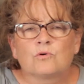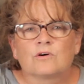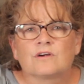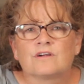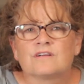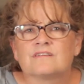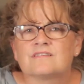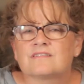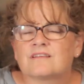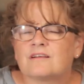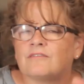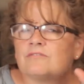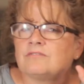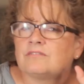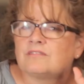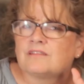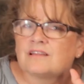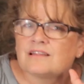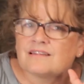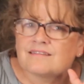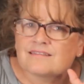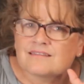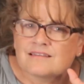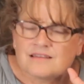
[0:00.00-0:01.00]
words, of
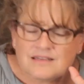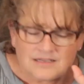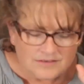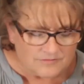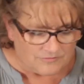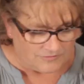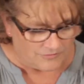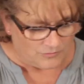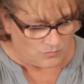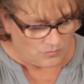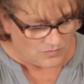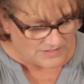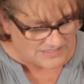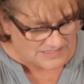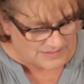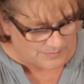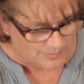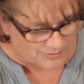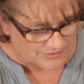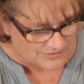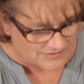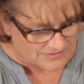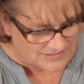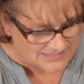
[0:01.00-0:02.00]
listening for
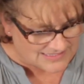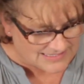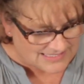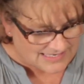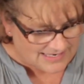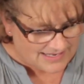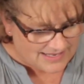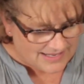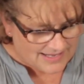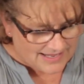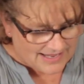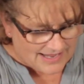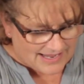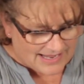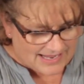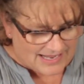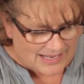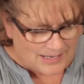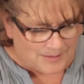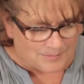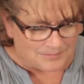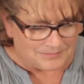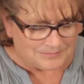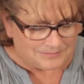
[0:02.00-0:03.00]
whispers.
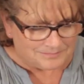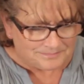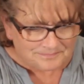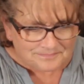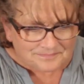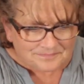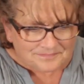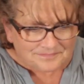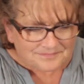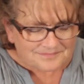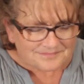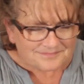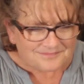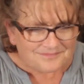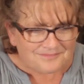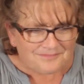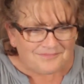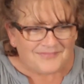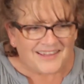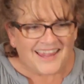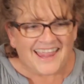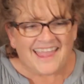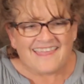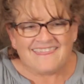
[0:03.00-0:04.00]
Um,
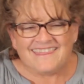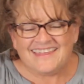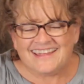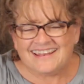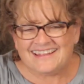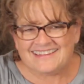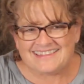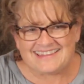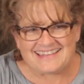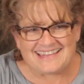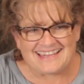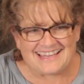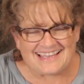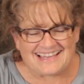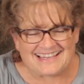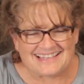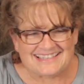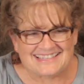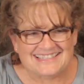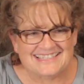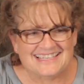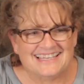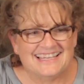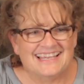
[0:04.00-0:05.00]
and then at the
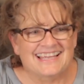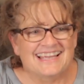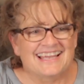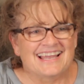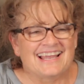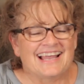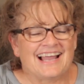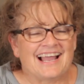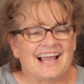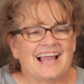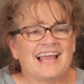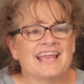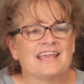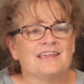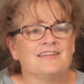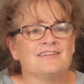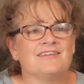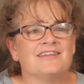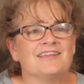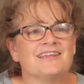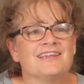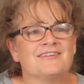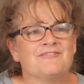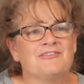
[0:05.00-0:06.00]
end,
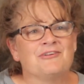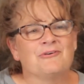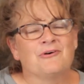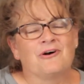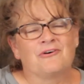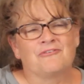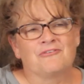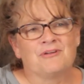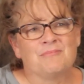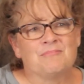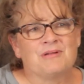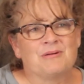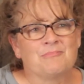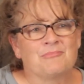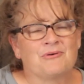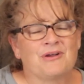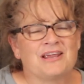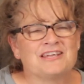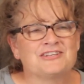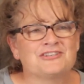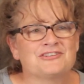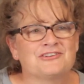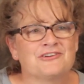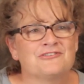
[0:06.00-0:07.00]
I, if you all remember,
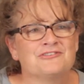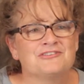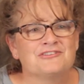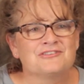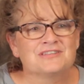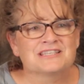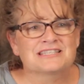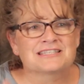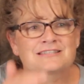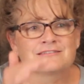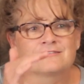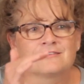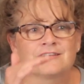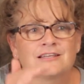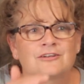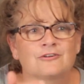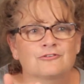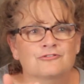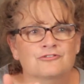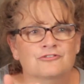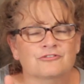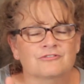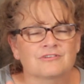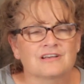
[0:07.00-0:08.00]
I showed you this
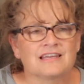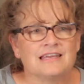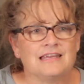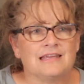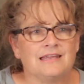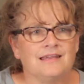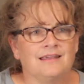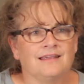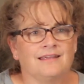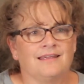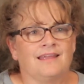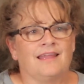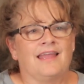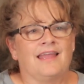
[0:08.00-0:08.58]
little tree.